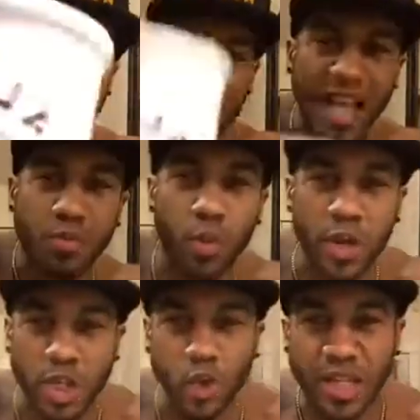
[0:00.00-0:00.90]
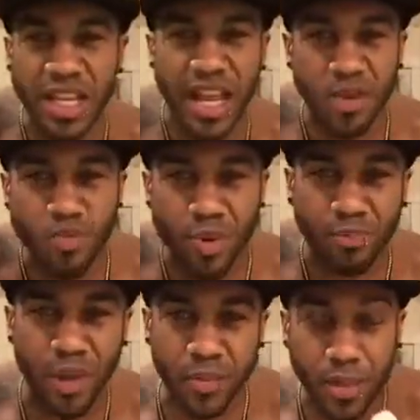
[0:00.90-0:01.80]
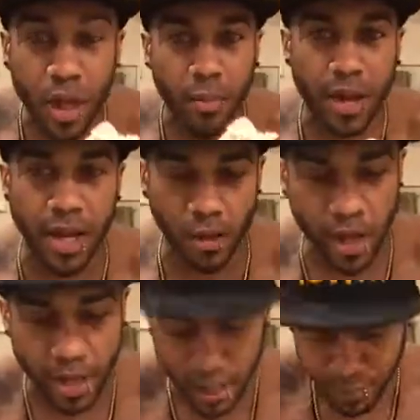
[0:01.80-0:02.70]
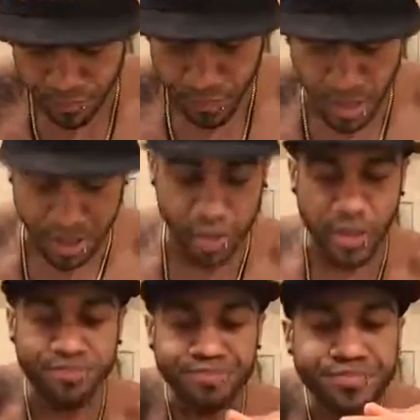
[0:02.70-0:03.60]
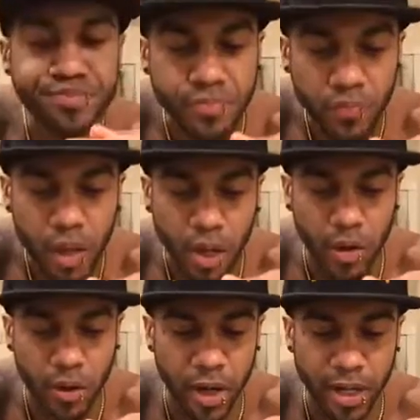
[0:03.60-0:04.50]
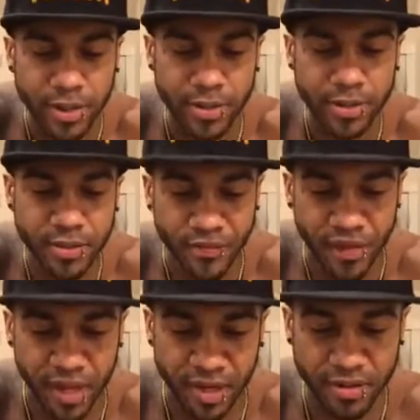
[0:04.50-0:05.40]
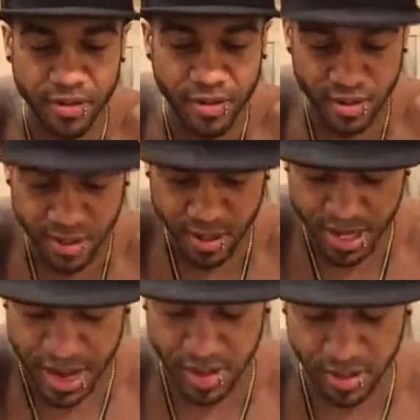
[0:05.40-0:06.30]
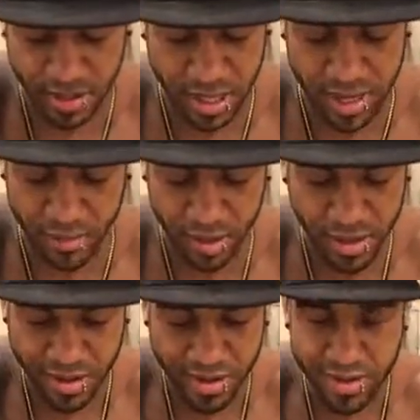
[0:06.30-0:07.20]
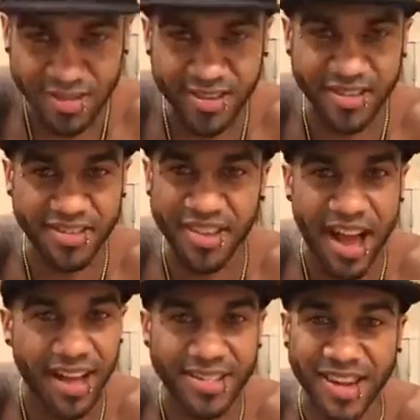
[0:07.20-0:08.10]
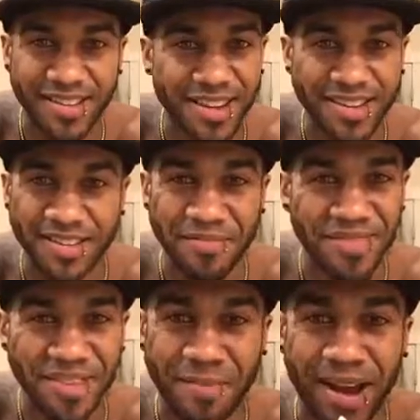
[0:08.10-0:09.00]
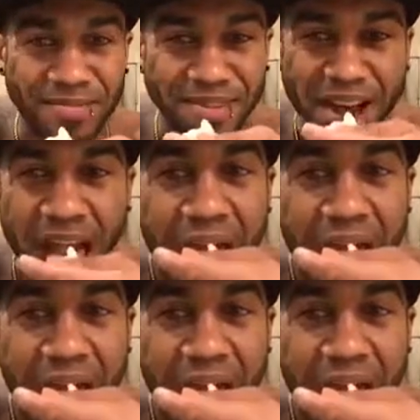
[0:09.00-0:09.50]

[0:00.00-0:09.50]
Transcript: That's what we doing today. You've been pimped. But anyway, let's do it. Coconut, vegan, Halo Top. It does not sound like something that's popping.